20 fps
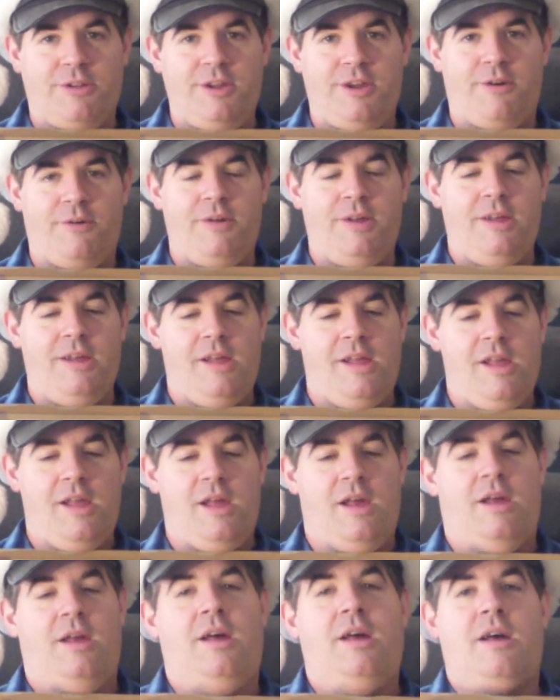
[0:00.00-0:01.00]
too.
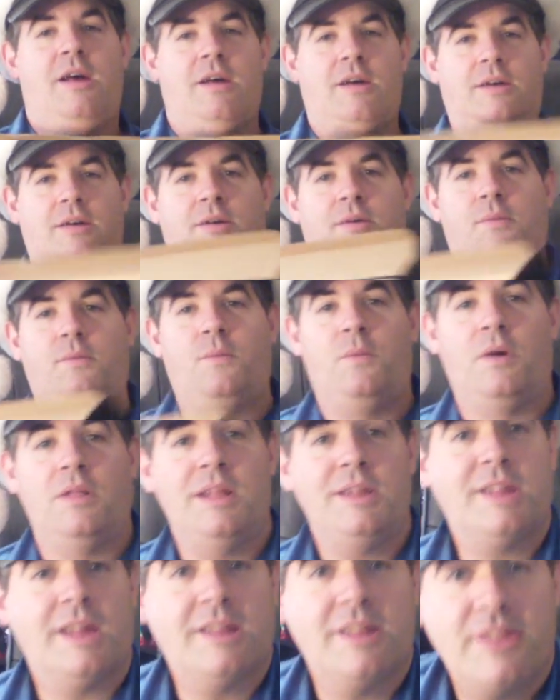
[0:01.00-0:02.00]
Well,
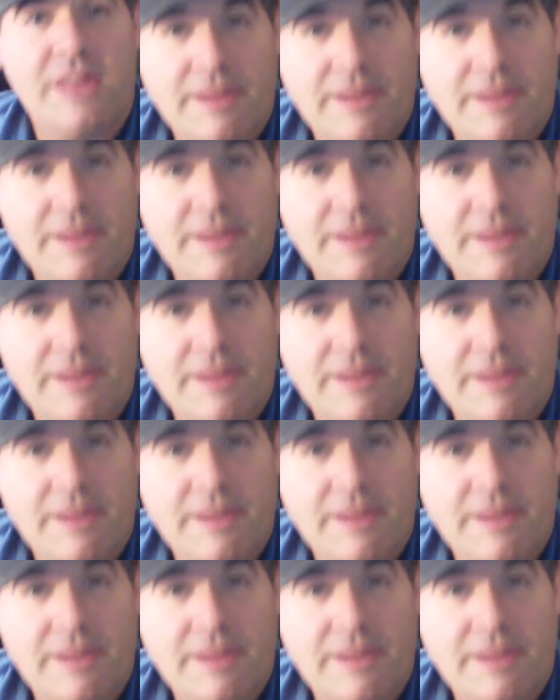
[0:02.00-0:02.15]
let's get to